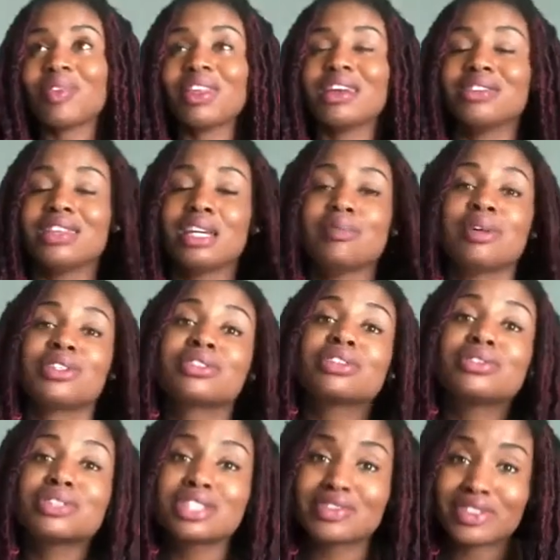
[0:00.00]
Think about your
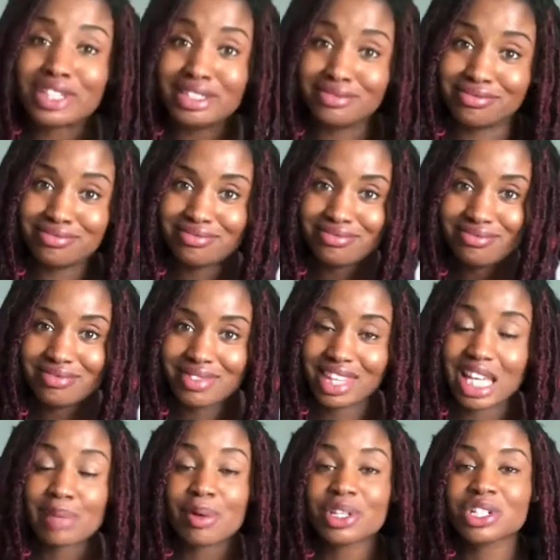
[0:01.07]
closest friend. Think
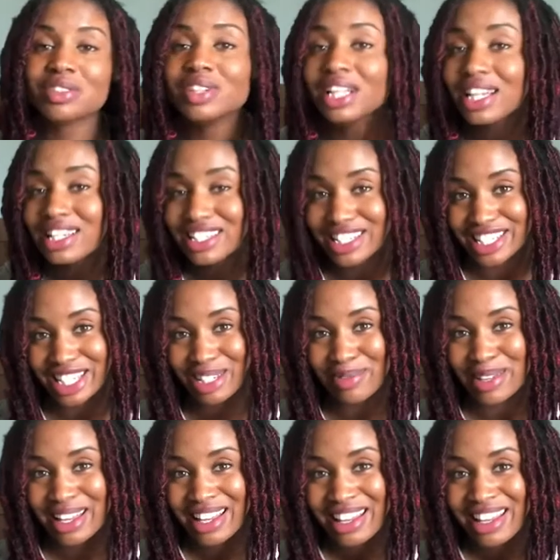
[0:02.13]
about your relationship.
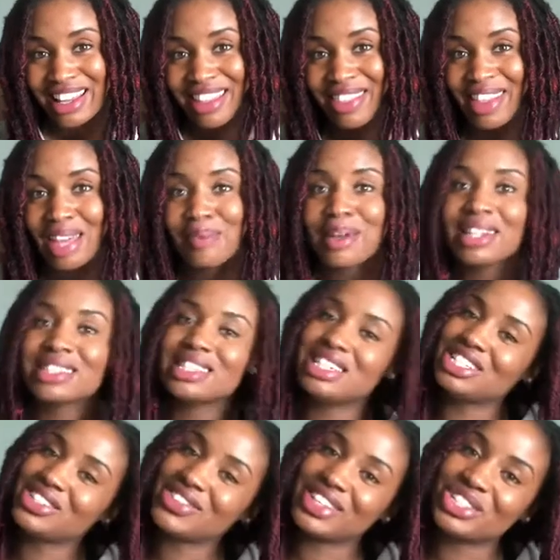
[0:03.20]
Think about a
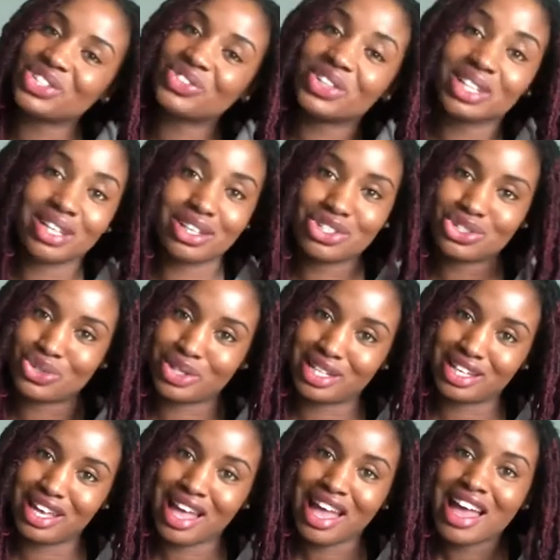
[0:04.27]
teacher that you really enjoy.
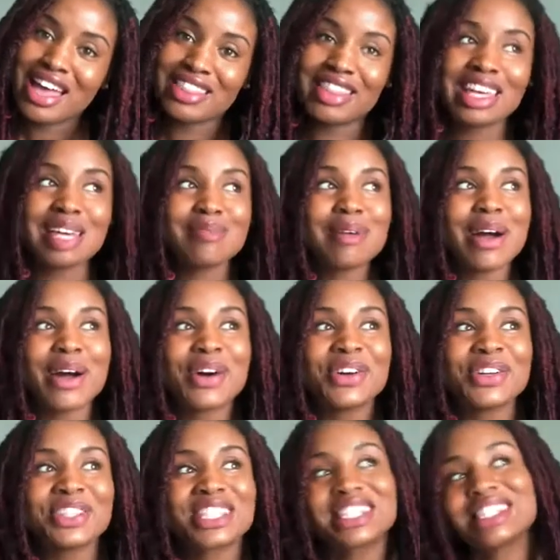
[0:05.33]
Think
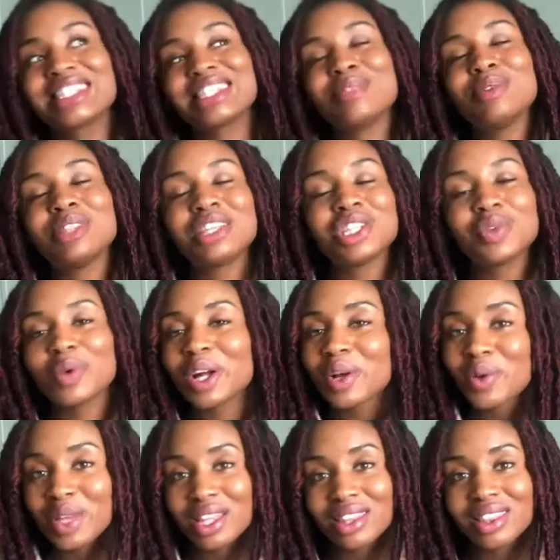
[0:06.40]
about someone that you work
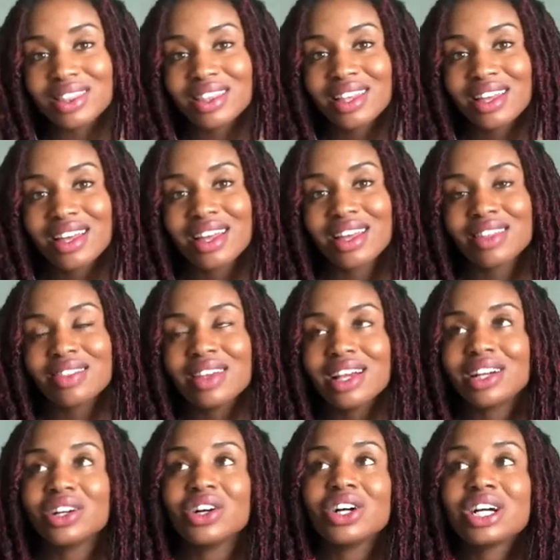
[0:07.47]
with. There
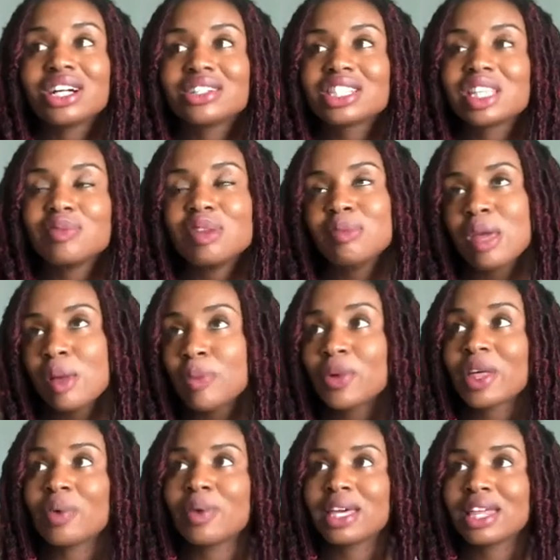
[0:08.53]
are so many people
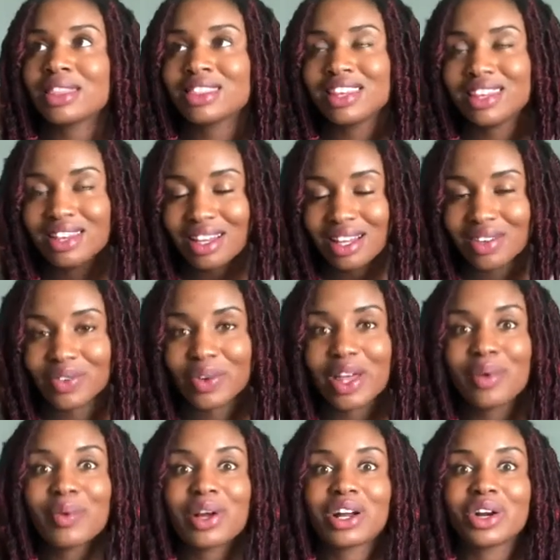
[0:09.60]
that we can think of that
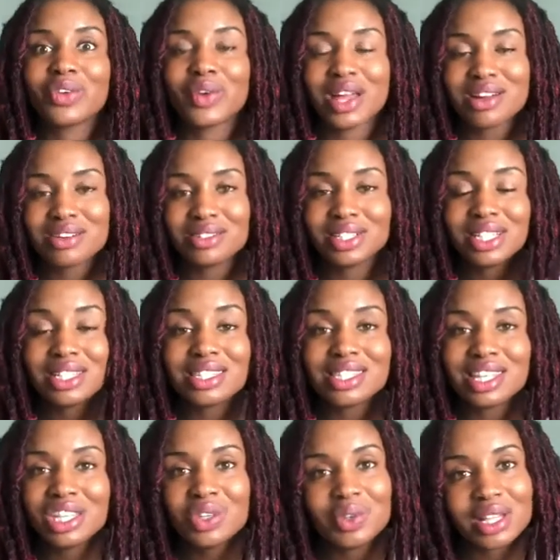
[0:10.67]
we're around
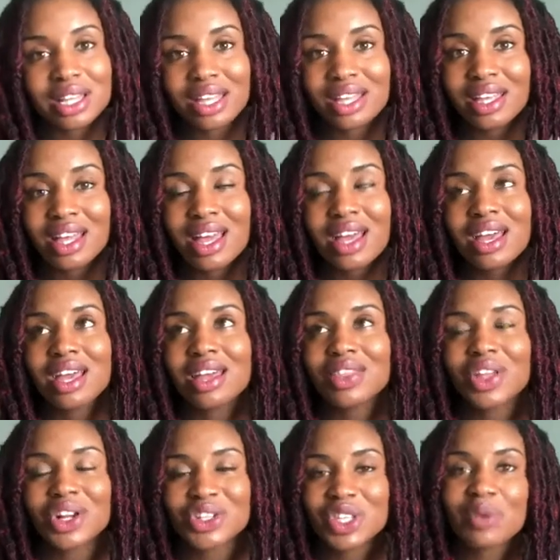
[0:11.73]
continually, and
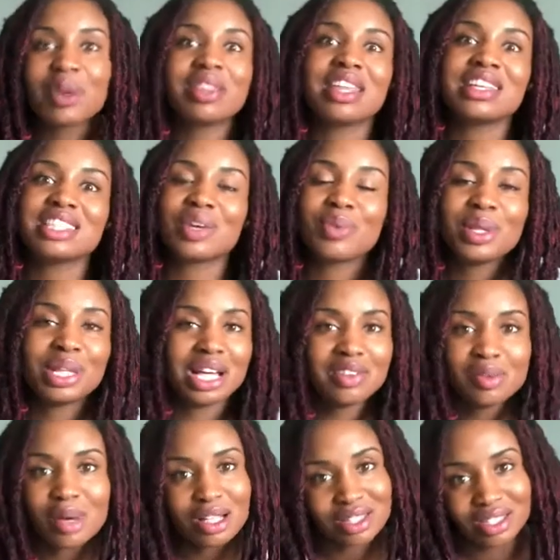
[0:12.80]
there are so many things that we love
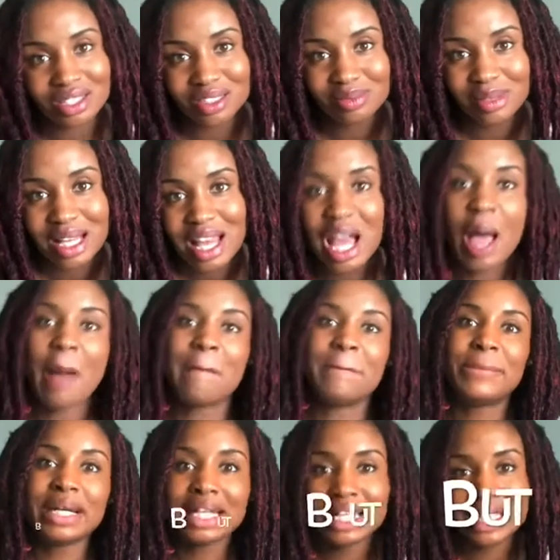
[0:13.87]
about them.
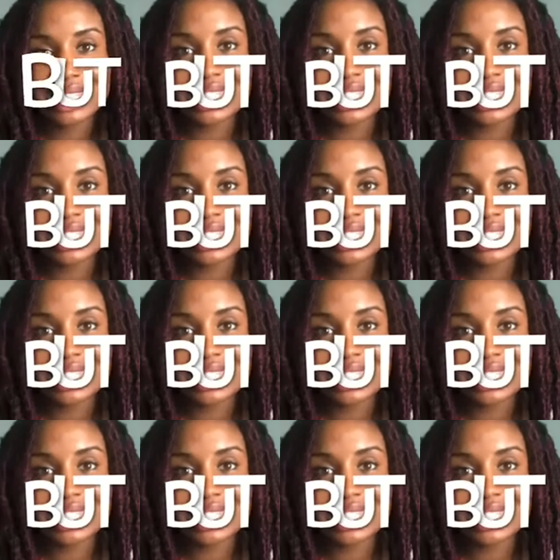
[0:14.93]
But,